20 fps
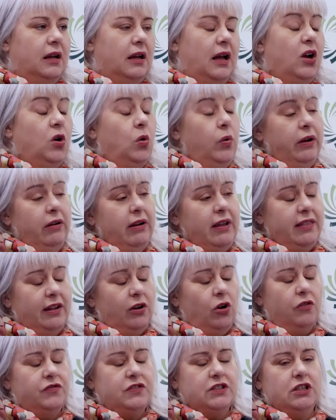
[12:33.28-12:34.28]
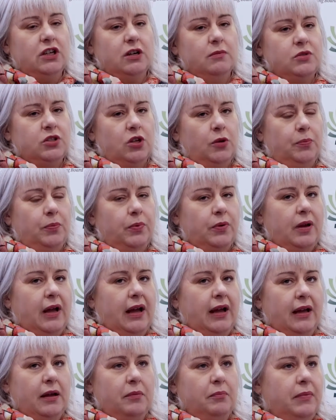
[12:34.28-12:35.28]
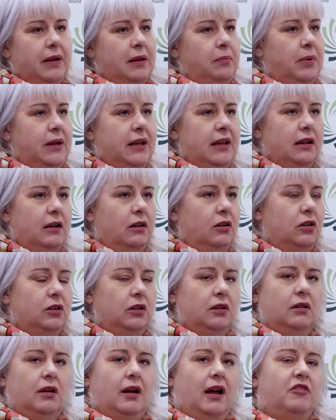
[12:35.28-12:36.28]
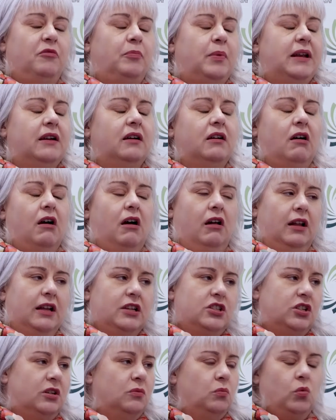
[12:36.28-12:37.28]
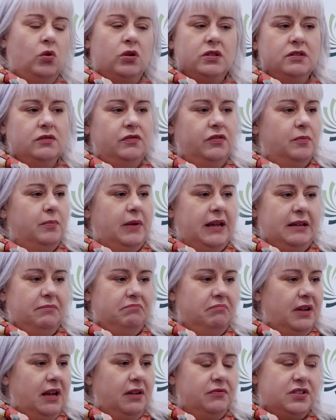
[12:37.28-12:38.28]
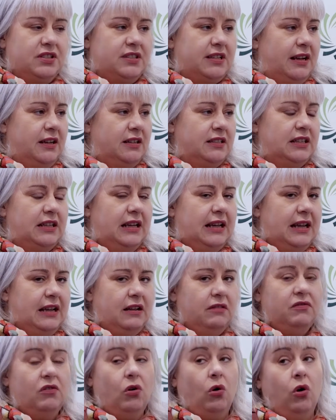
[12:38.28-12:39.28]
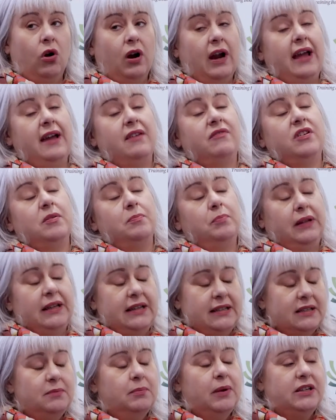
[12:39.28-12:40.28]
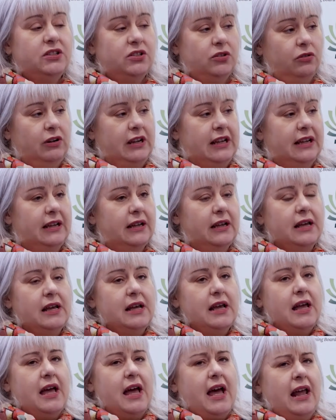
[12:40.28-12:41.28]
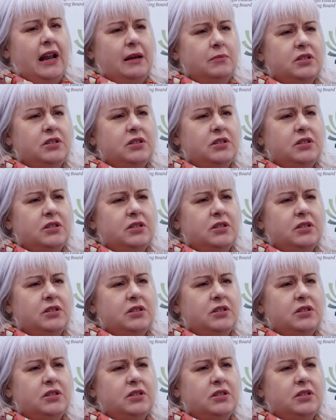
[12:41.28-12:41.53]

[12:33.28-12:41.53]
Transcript: A query that often comes up may be, look, I've been at college, it wasn't for me. I've decided to leave, or I have completed my degree and I'm